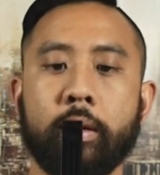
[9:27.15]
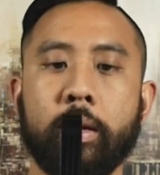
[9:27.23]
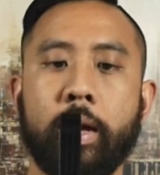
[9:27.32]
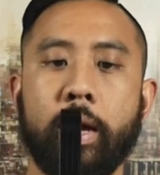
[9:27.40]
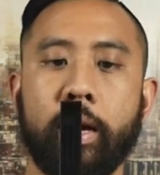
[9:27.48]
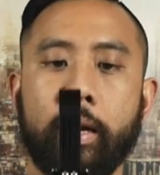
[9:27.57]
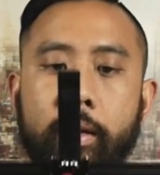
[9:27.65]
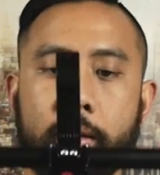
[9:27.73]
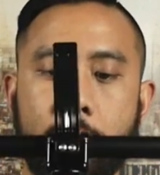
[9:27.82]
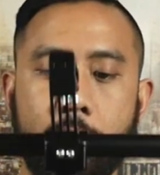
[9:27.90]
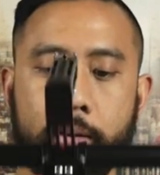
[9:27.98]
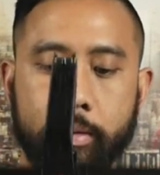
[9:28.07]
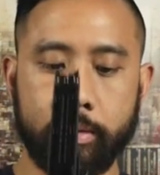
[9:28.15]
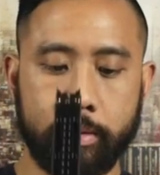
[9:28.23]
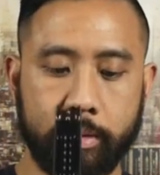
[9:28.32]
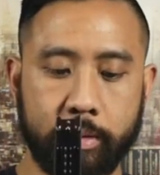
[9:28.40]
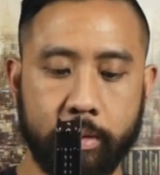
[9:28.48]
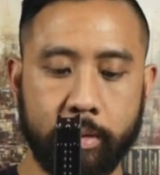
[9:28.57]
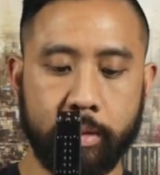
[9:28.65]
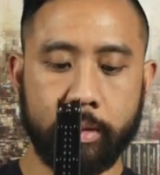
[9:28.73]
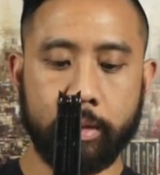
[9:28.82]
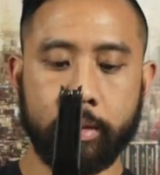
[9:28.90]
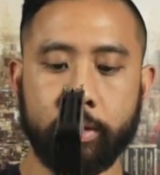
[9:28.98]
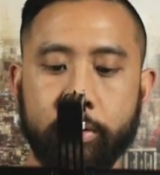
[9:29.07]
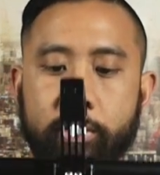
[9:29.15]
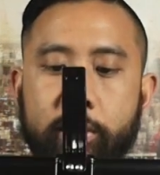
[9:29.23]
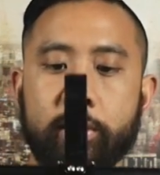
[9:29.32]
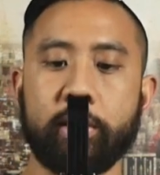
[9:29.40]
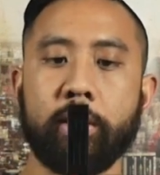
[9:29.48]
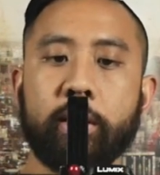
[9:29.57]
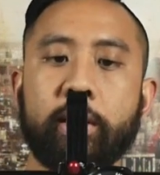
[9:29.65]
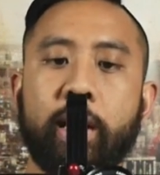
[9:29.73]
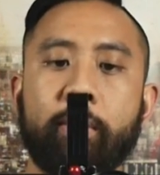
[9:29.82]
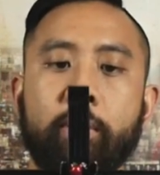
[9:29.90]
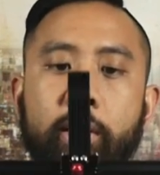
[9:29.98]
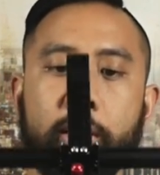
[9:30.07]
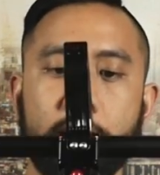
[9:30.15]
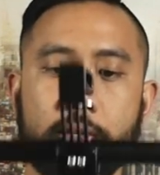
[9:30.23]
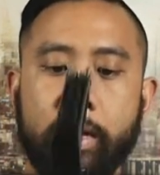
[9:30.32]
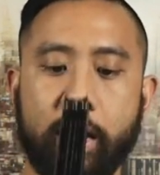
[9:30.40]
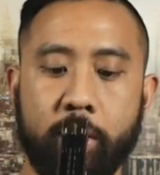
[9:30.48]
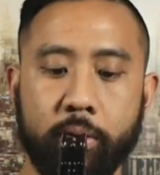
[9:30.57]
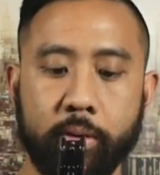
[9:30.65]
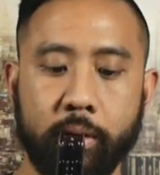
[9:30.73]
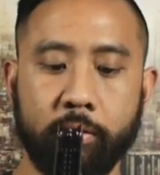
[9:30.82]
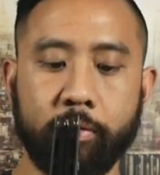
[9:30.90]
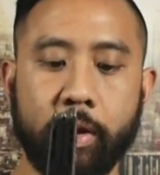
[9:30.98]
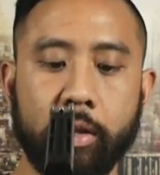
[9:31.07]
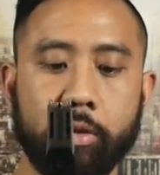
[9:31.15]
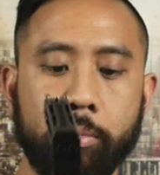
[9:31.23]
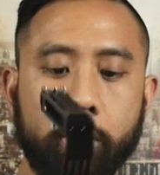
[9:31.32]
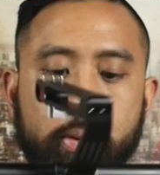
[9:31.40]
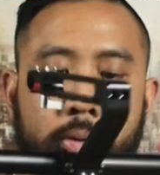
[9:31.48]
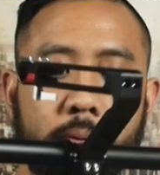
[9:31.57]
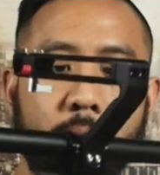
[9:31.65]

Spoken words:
And yeah, you can see the camera is now in follow mode.